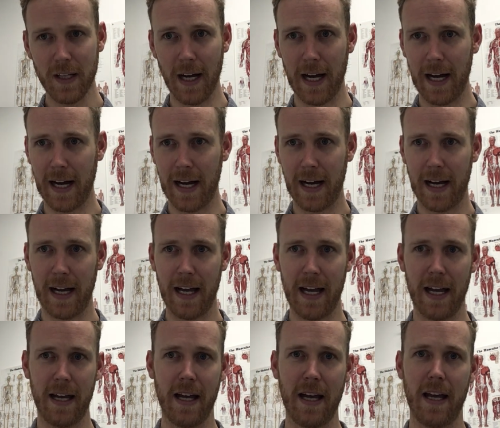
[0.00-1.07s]

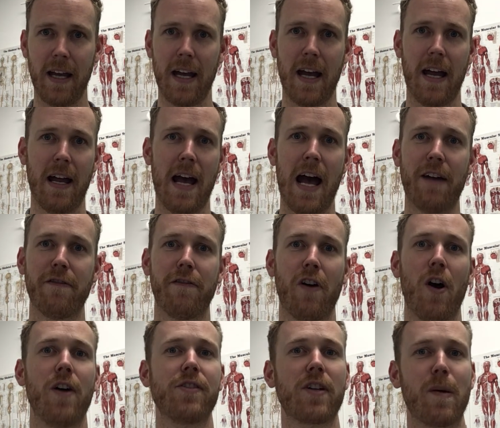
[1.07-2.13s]

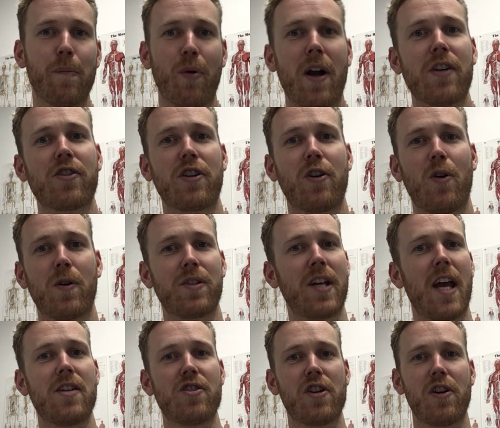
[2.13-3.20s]
adverse compression or
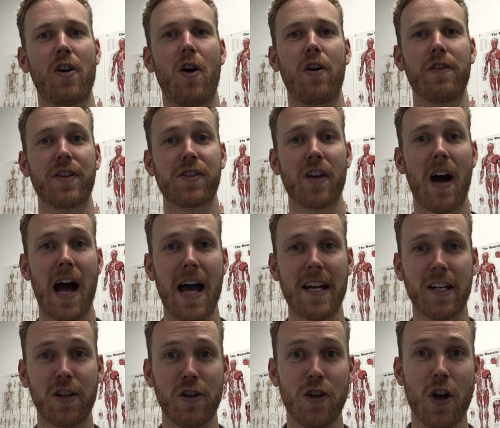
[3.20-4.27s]
tension on the
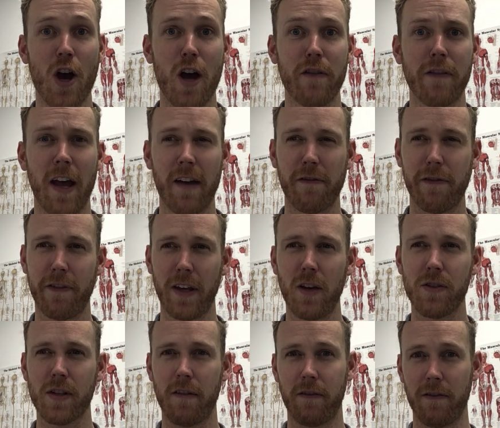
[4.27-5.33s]
sciatic nerve, it
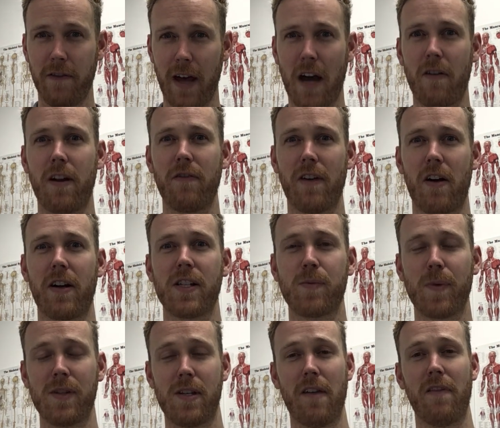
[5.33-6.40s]
feels a very, very
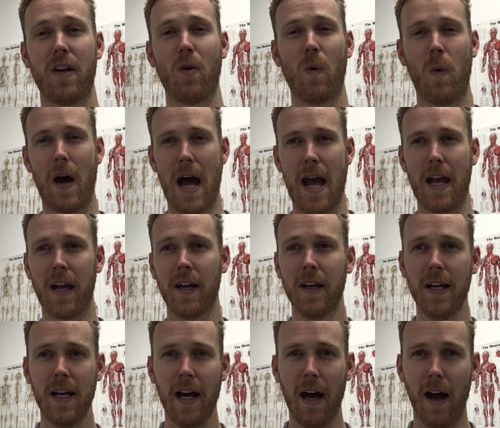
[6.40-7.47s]
specific way,
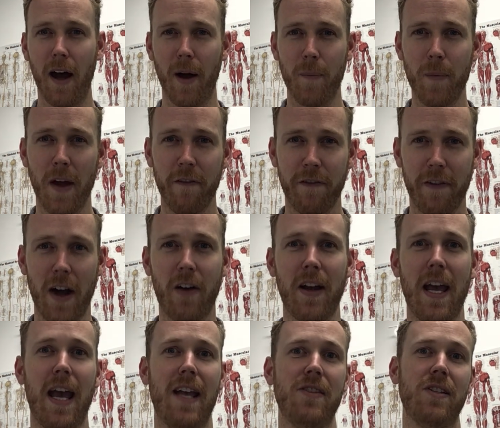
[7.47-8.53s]
very
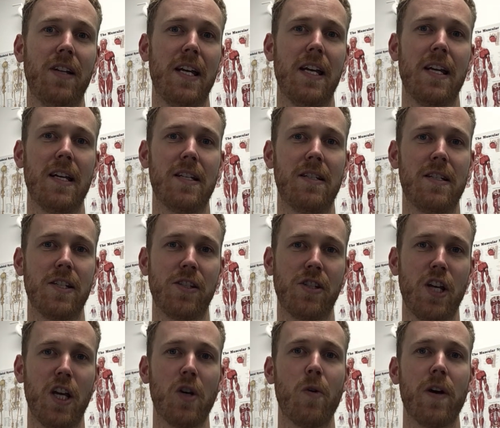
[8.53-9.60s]
easily
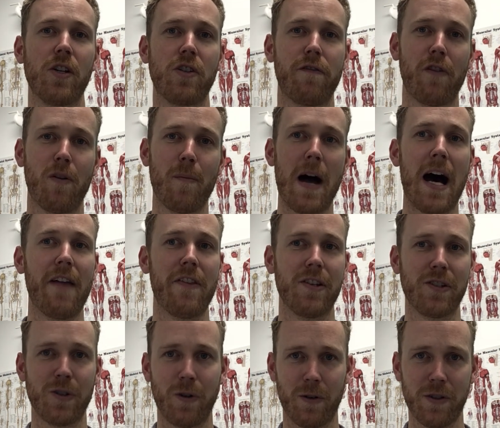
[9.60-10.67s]
distinguished from other
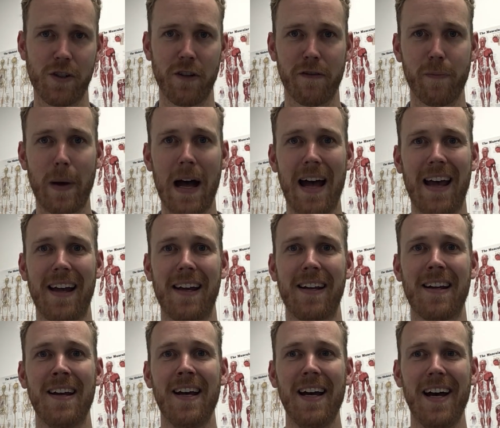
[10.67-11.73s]
sorts of
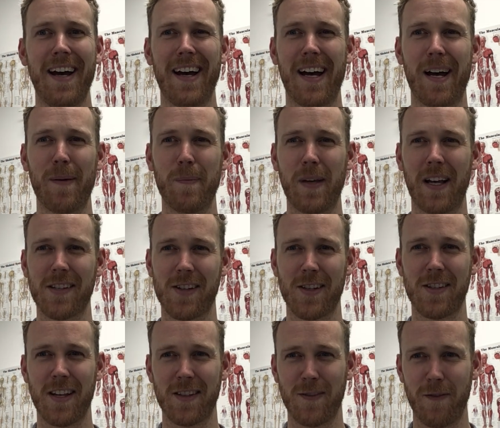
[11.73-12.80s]
pain, because it's
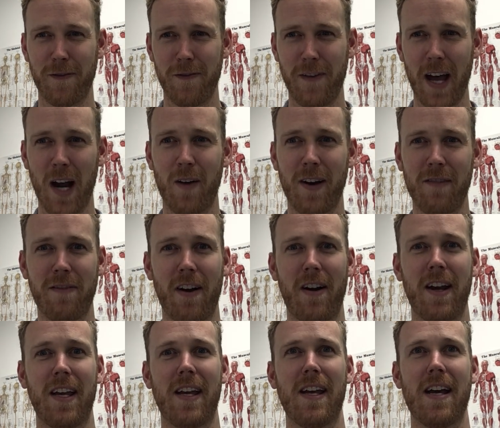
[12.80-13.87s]
a very,
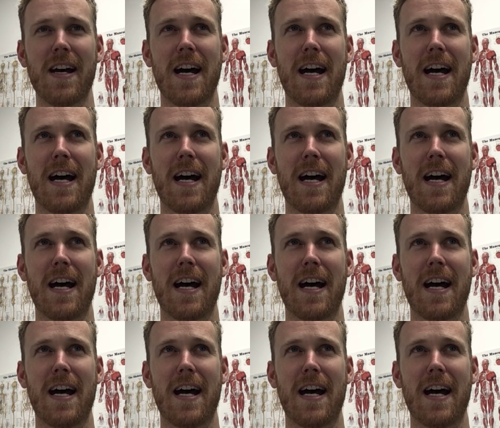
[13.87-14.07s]
very